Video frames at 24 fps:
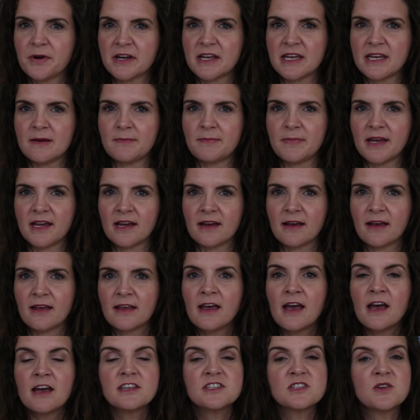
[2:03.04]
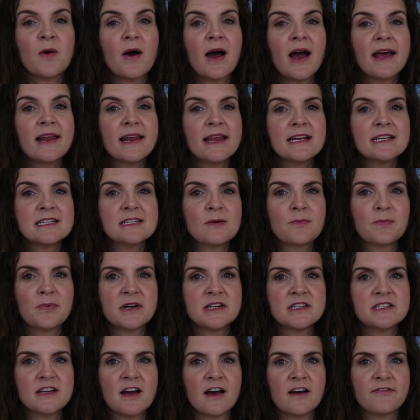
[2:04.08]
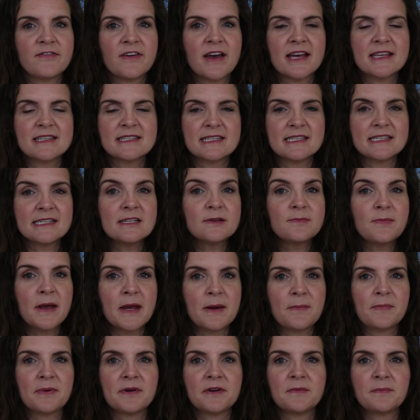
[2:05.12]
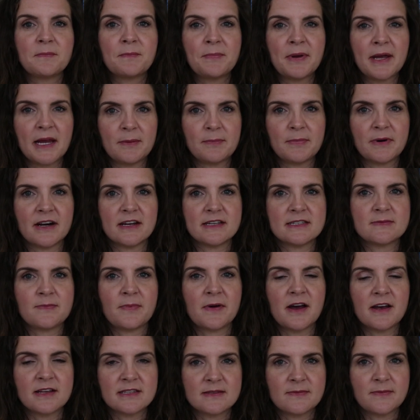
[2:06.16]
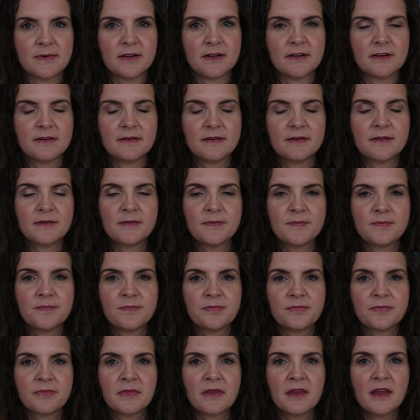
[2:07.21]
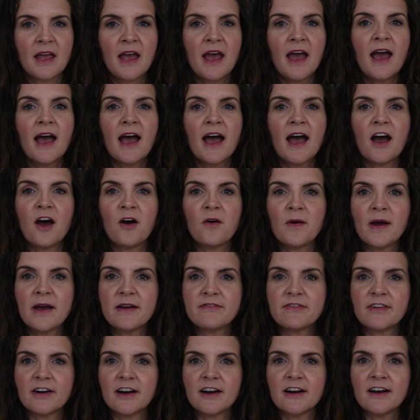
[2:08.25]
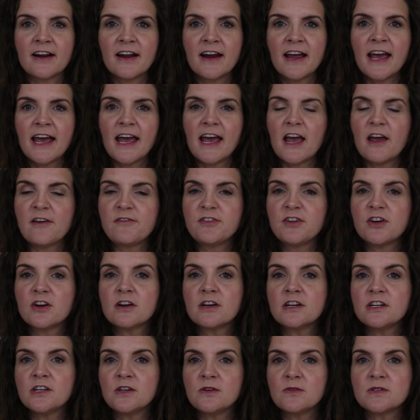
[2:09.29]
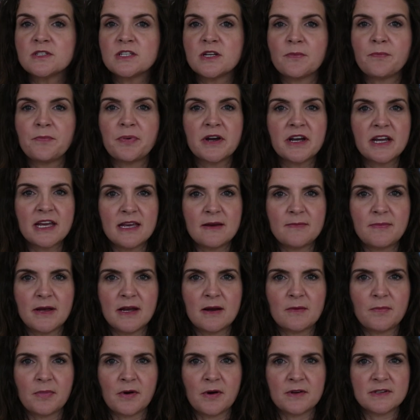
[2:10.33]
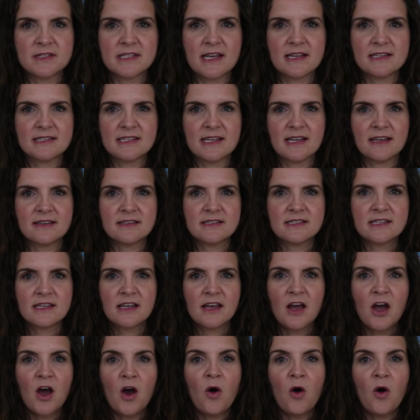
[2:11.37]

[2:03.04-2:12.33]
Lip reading: bookkeeping, so I like to print off as little paper as possible. However, if you're new to bookkeeping processes,